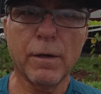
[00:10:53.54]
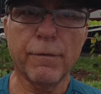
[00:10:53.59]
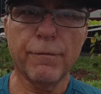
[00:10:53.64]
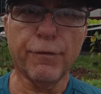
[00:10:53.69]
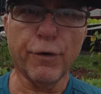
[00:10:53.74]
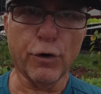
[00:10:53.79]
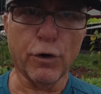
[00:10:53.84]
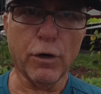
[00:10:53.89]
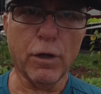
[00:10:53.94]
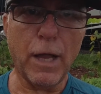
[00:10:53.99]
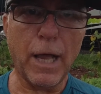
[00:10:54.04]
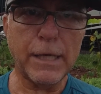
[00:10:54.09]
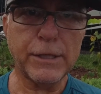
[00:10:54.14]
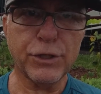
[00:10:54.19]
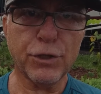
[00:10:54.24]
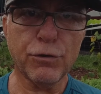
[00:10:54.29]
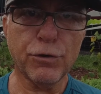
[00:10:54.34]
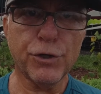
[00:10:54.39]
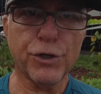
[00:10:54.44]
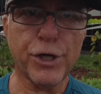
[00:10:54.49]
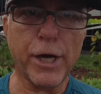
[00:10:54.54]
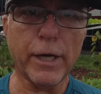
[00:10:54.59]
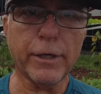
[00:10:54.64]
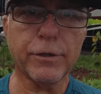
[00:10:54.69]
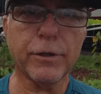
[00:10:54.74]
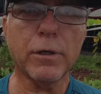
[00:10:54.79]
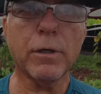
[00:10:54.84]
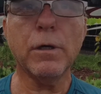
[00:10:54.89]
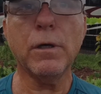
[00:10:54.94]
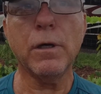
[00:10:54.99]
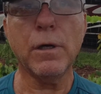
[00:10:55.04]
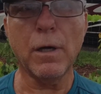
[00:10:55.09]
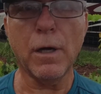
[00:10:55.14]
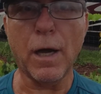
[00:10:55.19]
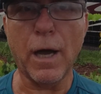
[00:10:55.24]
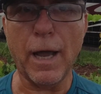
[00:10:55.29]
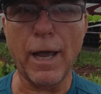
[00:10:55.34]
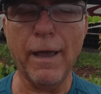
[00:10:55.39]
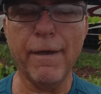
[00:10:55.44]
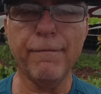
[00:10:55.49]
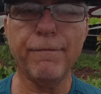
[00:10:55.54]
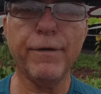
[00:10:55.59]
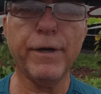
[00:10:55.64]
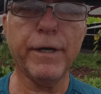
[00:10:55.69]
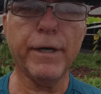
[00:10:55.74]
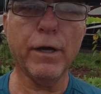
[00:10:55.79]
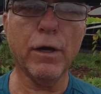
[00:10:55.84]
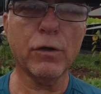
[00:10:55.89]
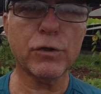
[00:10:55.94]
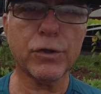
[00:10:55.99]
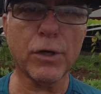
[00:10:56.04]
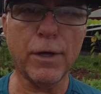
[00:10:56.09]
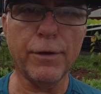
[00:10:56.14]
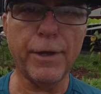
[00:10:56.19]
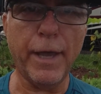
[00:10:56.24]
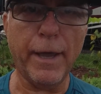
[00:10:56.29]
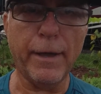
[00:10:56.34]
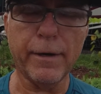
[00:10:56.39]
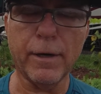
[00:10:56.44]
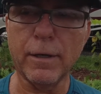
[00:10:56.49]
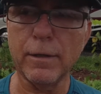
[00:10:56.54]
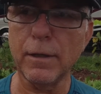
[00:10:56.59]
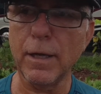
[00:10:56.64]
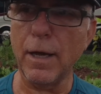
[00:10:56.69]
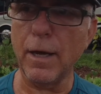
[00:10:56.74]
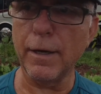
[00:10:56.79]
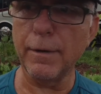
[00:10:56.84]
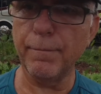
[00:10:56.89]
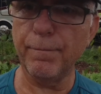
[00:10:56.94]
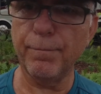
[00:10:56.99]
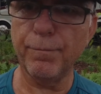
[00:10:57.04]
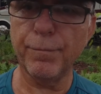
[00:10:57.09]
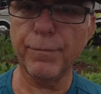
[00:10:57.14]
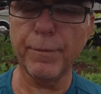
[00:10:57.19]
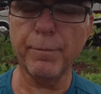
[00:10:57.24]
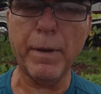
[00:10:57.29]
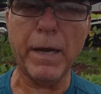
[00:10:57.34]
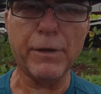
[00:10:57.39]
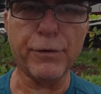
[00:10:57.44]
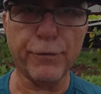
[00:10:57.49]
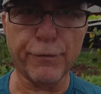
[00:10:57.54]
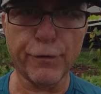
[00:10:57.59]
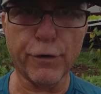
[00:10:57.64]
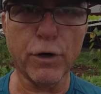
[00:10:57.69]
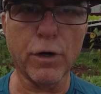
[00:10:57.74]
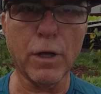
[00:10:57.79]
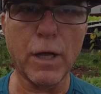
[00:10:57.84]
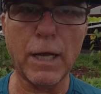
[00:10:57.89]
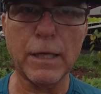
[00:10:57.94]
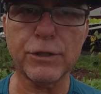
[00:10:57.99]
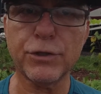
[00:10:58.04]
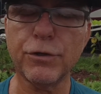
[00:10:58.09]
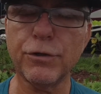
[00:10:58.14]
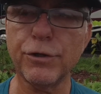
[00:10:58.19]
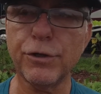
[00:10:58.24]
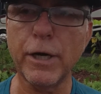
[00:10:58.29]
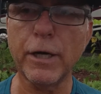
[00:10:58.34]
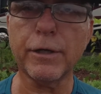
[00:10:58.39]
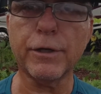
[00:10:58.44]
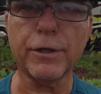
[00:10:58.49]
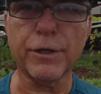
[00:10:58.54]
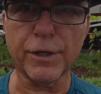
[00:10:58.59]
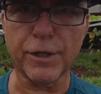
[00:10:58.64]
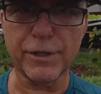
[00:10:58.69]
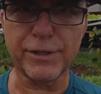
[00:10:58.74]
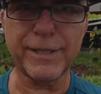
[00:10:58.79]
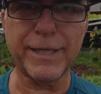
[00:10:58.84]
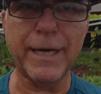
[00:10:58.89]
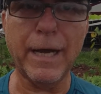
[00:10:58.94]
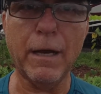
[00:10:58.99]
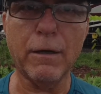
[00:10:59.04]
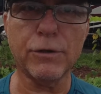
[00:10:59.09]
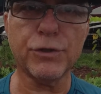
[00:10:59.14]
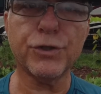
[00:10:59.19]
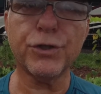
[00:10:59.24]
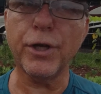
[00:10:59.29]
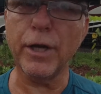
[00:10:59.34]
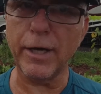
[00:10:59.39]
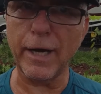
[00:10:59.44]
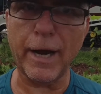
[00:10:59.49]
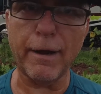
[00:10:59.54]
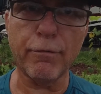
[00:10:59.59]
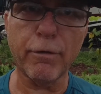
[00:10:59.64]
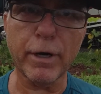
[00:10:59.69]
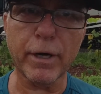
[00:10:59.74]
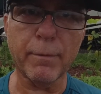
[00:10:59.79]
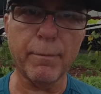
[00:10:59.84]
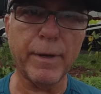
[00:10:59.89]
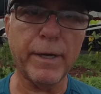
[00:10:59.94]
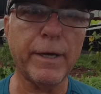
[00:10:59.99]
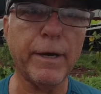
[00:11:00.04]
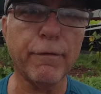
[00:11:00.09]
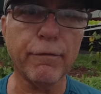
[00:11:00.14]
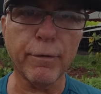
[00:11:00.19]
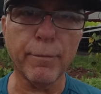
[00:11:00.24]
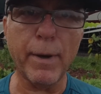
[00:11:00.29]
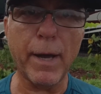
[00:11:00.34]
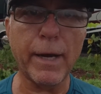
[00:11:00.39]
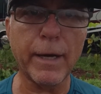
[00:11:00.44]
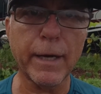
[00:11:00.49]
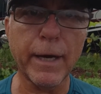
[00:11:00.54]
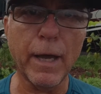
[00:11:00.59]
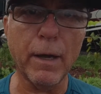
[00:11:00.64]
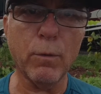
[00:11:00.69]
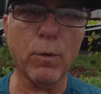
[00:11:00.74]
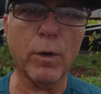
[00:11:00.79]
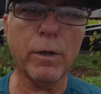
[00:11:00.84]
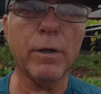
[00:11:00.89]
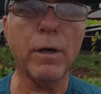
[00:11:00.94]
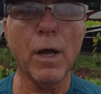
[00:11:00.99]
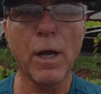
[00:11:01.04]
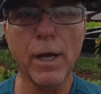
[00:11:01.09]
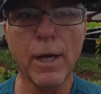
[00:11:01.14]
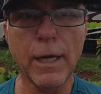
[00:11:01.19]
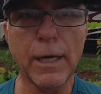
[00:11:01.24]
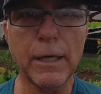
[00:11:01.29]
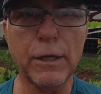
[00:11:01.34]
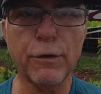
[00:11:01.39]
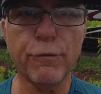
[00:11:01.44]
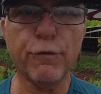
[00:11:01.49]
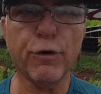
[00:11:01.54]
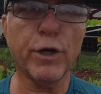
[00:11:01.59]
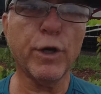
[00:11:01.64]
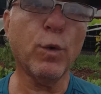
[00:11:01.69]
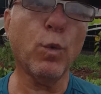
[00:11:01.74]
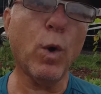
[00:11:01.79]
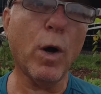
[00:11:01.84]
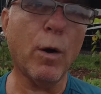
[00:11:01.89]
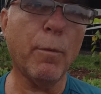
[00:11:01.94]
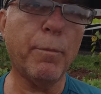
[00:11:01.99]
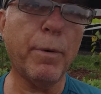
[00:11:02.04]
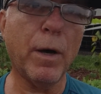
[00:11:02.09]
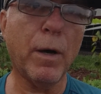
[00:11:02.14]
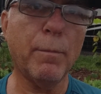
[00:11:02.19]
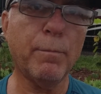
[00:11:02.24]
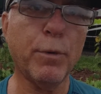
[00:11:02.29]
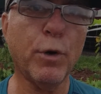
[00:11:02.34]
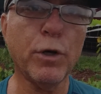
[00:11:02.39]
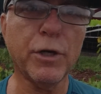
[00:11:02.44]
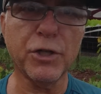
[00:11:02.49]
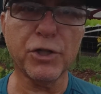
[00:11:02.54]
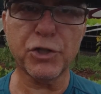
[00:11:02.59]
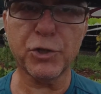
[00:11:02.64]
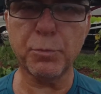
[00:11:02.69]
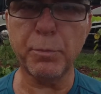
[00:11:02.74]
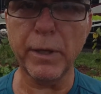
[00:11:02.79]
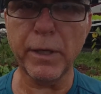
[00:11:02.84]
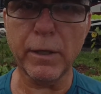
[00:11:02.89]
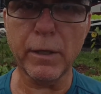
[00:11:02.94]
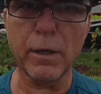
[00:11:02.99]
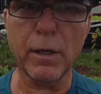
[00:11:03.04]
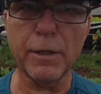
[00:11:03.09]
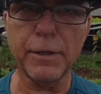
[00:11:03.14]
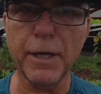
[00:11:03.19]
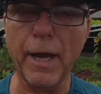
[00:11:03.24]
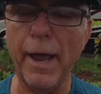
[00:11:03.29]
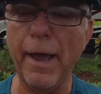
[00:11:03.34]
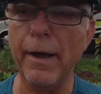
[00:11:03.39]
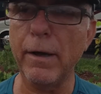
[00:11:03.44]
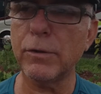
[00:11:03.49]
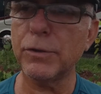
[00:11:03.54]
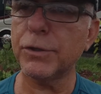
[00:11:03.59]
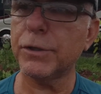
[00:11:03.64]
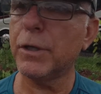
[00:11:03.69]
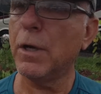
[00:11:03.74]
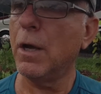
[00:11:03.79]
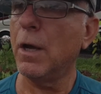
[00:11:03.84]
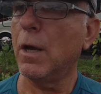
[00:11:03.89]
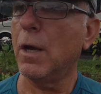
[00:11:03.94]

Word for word: fertilizer injector. I have videos on that online about the fertilizer injector. You can see how it's done. I recommend everybody get one, either for your well pump or your spigot on your house.